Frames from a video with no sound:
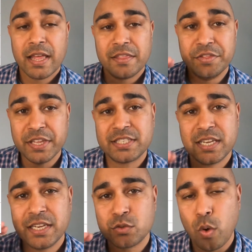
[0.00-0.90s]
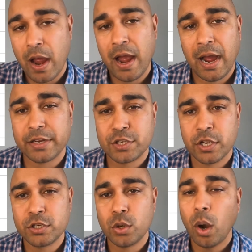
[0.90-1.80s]
This is where I
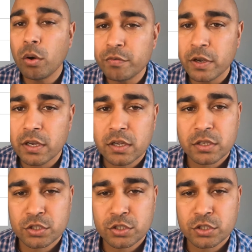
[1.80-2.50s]
turn you over